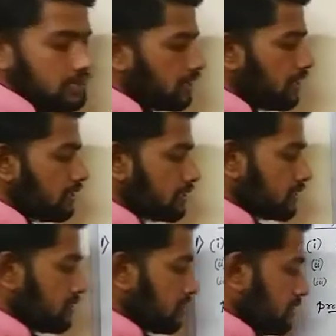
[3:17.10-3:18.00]
Right?
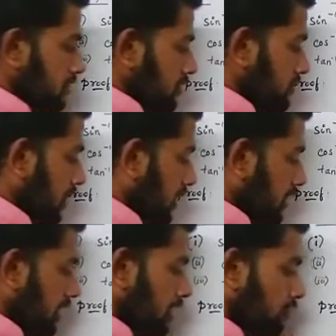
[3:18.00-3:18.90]

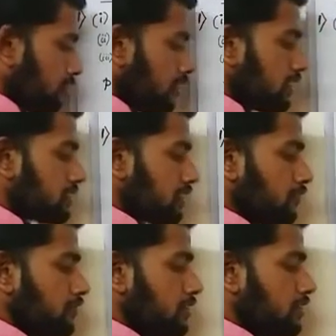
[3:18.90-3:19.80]
Sine inverse,
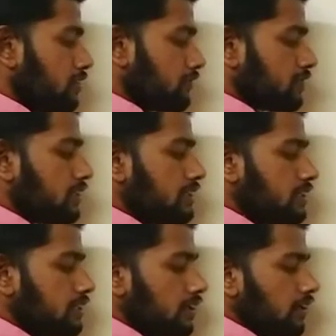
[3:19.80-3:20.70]
if we shift
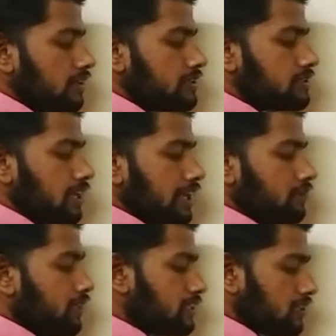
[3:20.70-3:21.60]
the
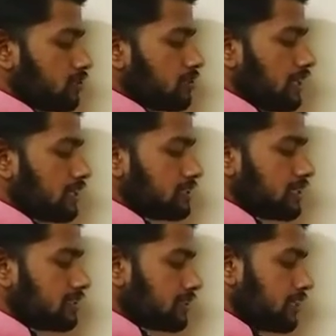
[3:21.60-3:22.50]
sine function to the other
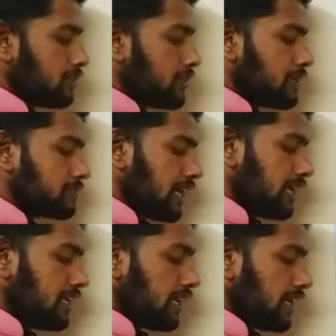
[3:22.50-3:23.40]
side, it becomes
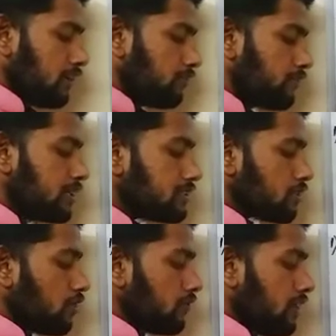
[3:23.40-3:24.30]
sine inverse
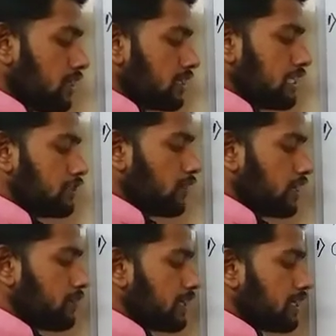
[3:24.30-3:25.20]
of this
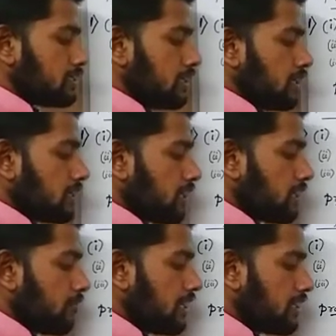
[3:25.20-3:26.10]
1 by x. The
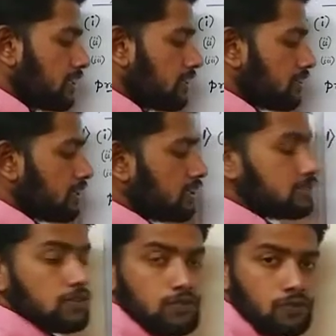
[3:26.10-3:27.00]
remaining here it
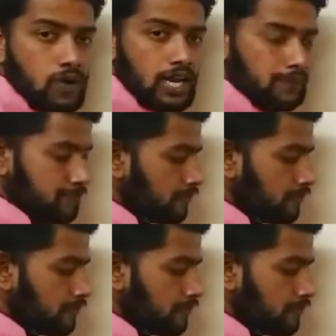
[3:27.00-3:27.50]
is y.